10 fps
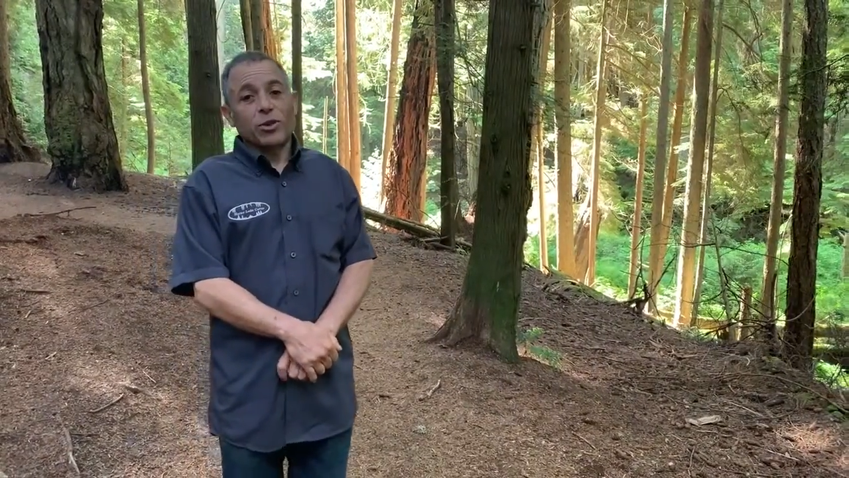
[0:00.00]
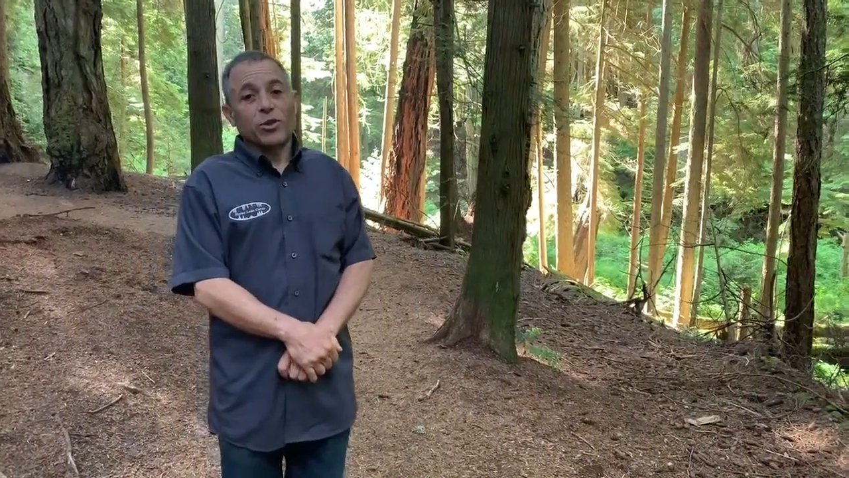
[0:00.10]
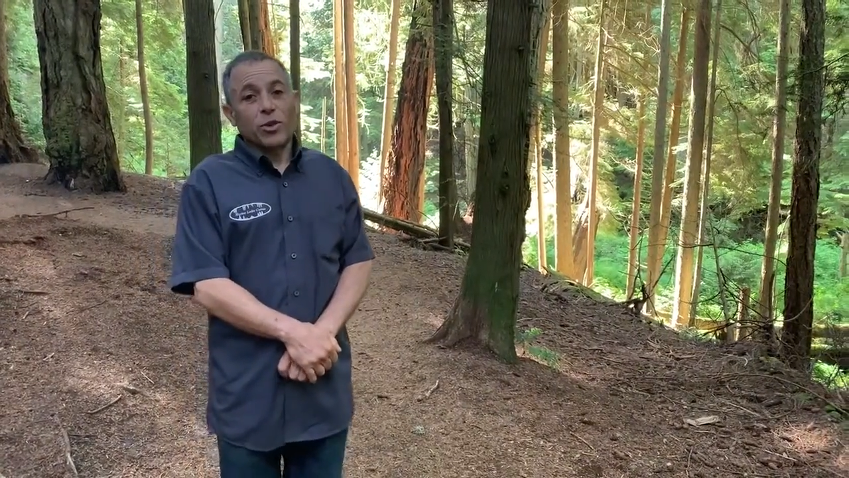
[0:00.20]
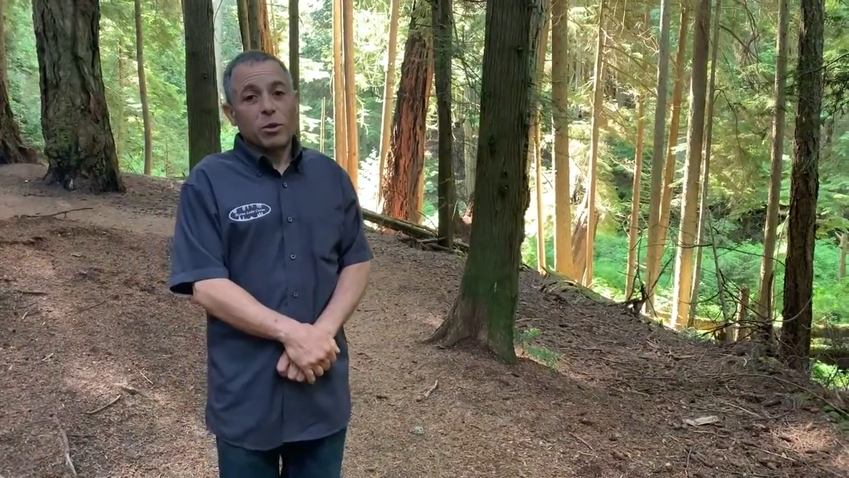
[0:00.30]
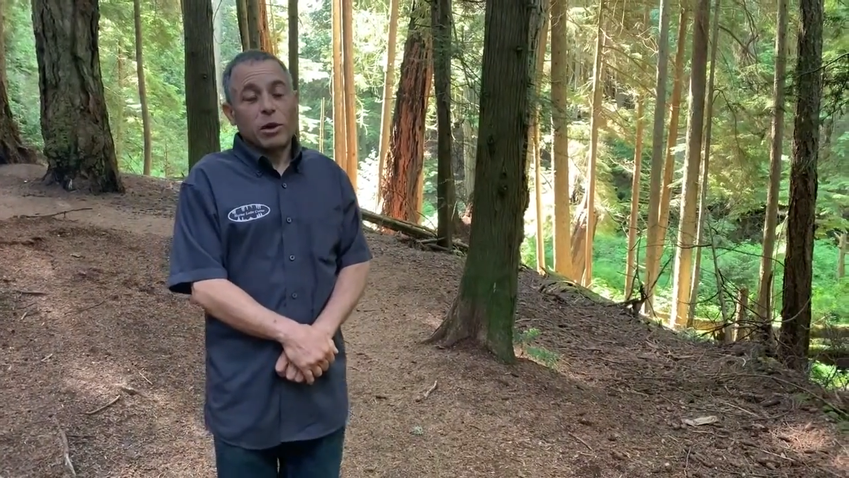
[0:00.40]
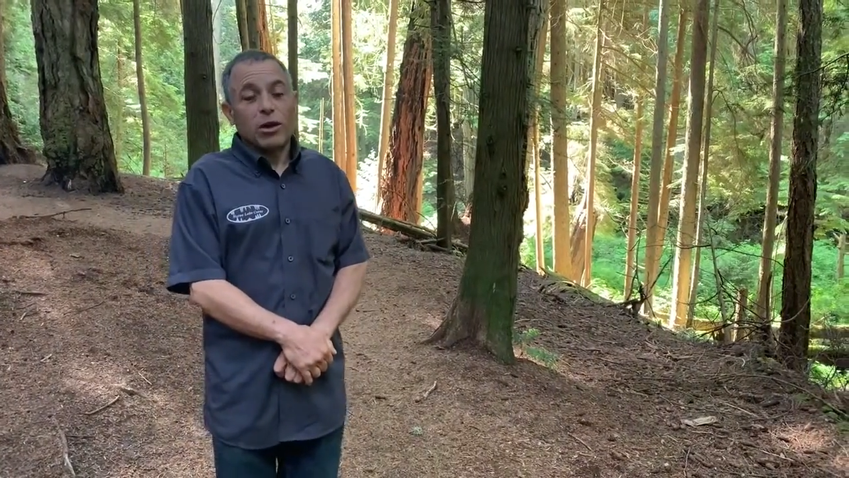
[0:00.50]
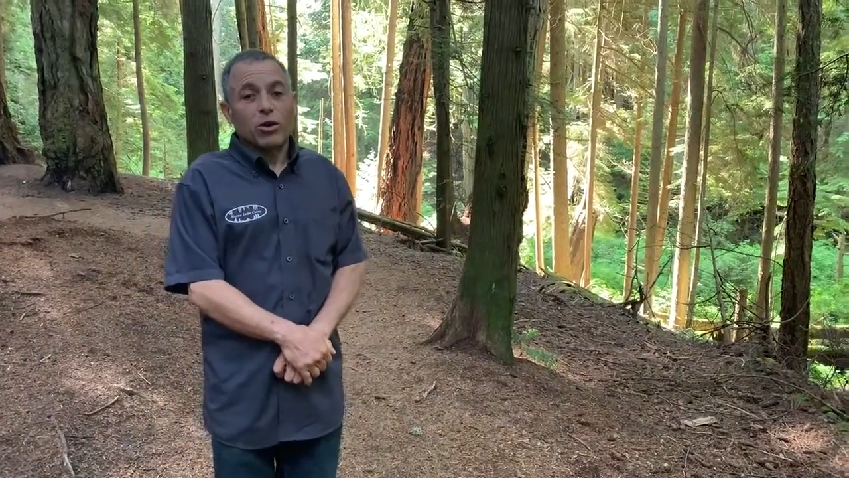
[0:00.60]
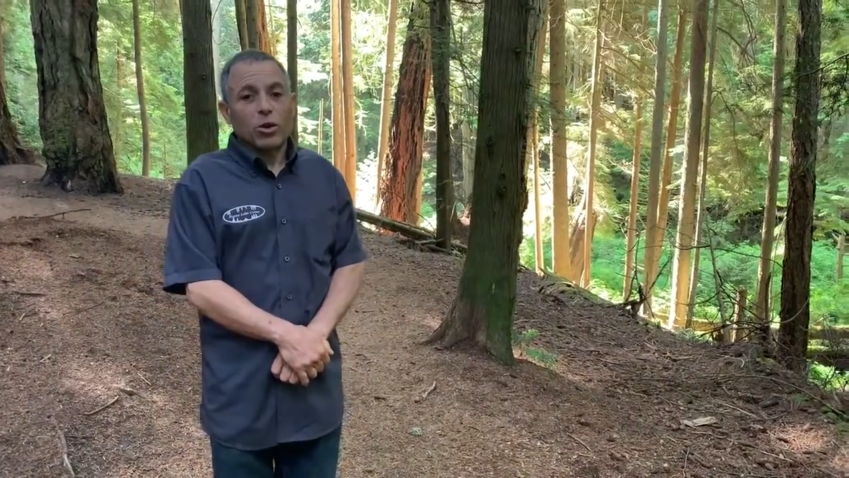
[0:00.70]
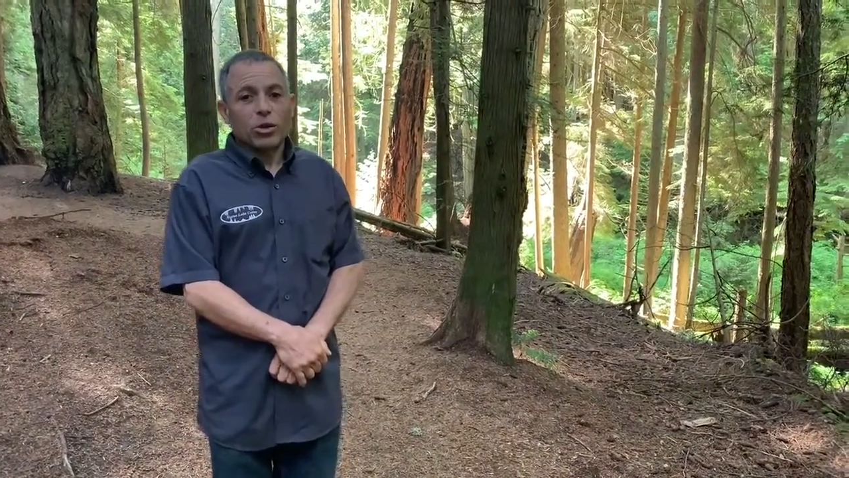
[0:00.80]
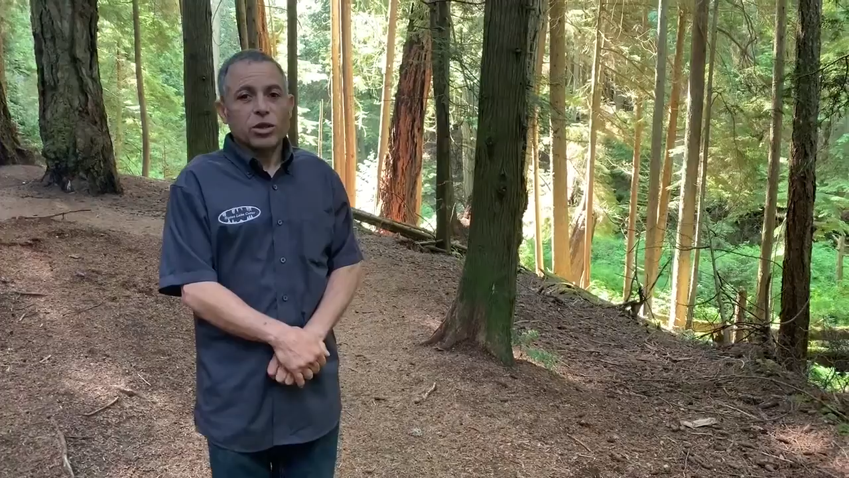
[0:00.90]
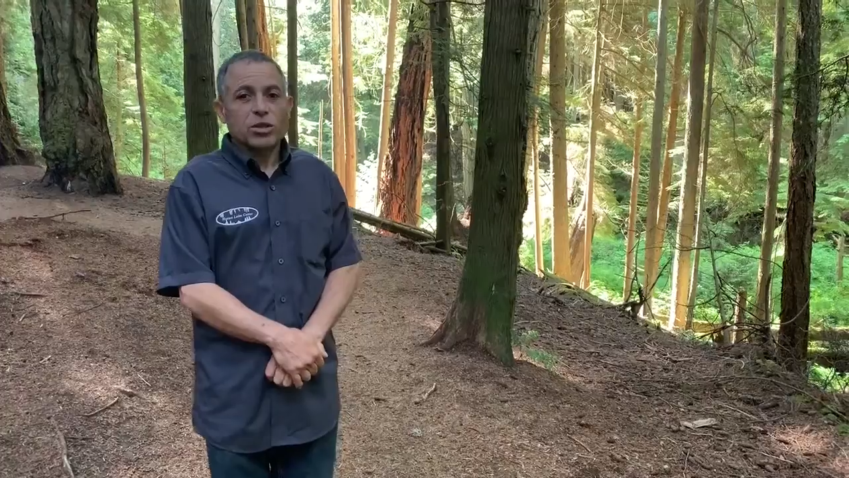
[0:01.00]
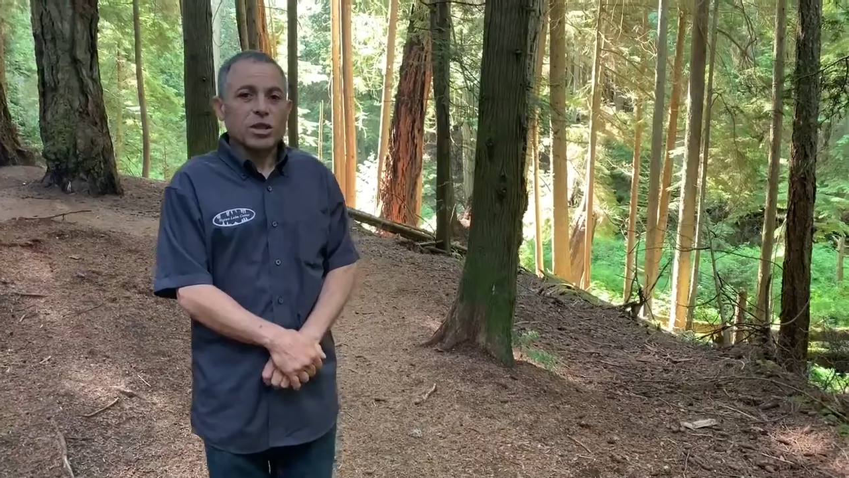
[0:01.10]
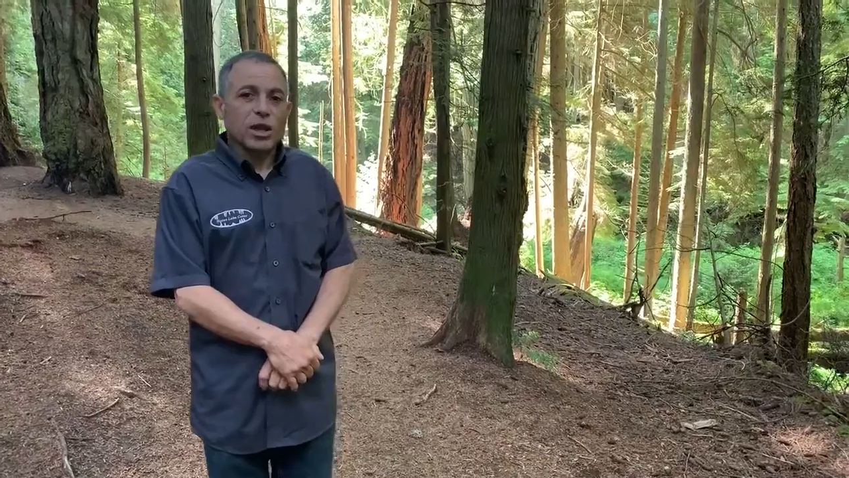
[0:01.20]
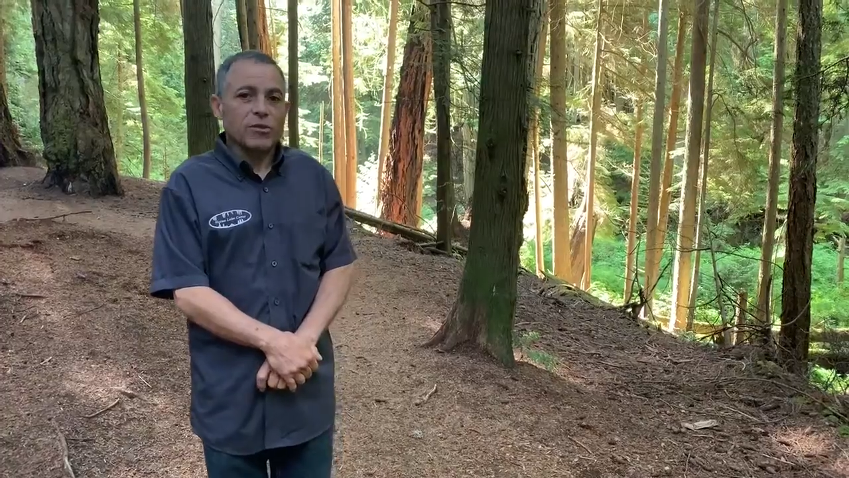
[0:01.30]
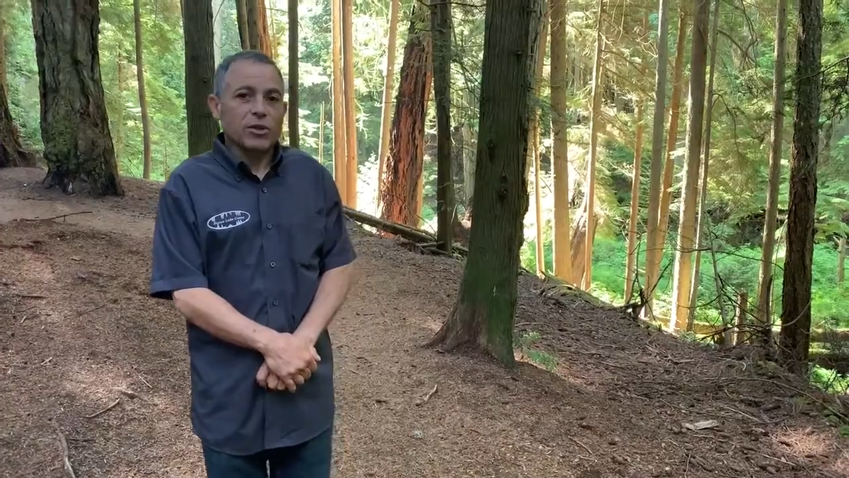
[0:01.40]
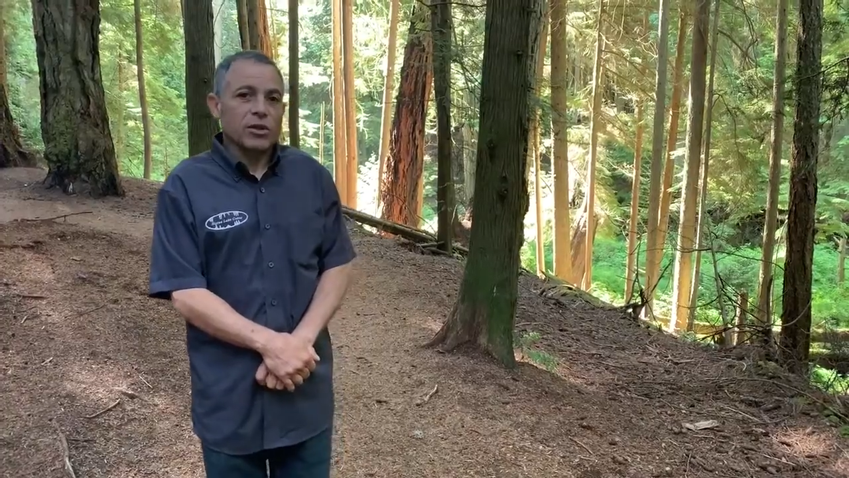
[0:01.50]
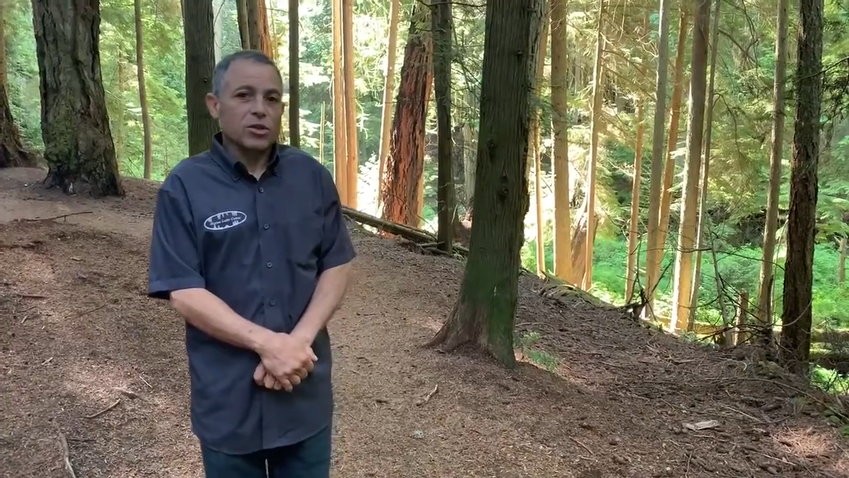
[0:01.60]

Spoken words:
to Rebound Oceanside for their